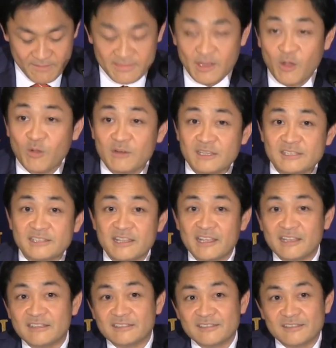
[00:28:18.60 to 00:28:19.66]
The only
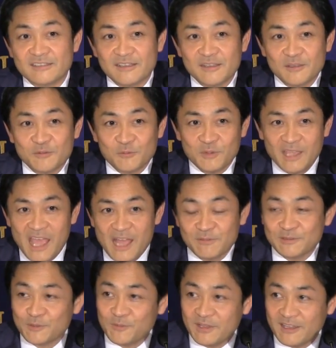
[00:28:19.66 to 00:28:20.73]
things we
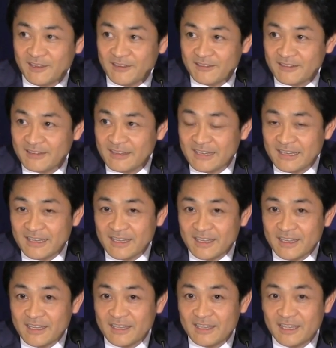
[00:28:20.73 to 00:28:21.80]
have to fear
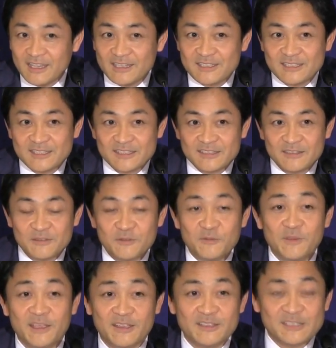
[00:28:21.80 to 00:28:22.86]
is
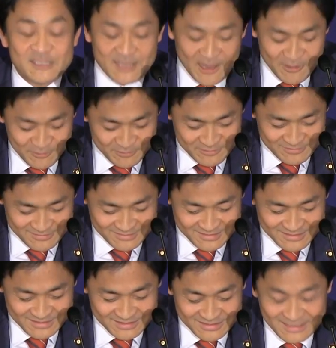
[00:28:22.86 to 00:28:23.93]
fear itself.
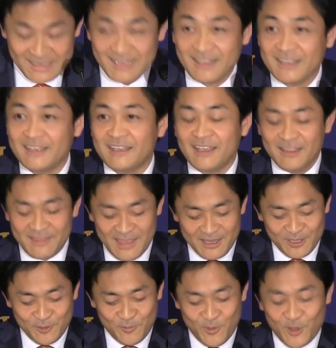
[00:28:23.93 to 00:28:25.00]
And
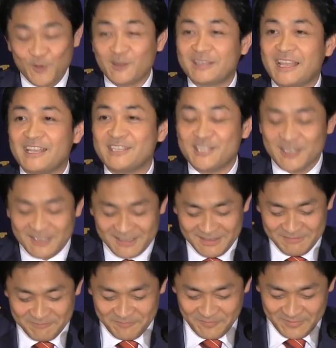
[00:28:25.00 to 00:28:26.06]
thank you for your
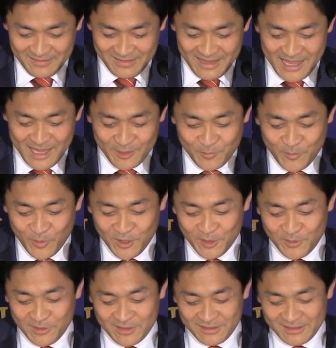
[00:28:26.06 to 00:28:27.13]
attention and for
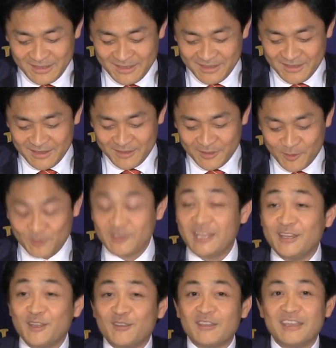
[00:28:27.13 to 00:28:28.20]
your
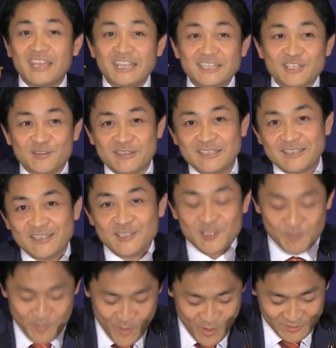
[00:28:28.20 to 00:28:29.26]
continuing interest and
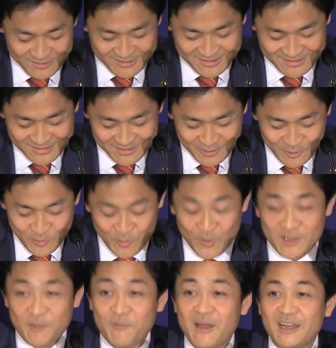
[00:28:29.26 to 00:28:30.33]
support
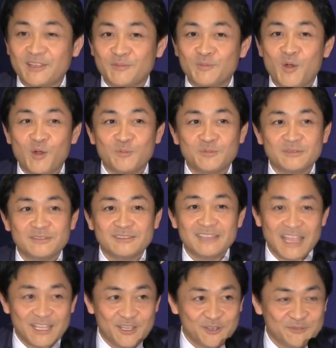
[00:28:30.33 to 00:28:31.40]
for the party of hope.
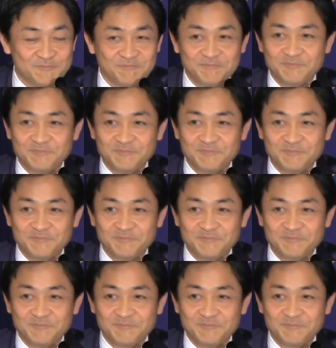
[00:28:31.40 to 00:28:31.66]
Thank you.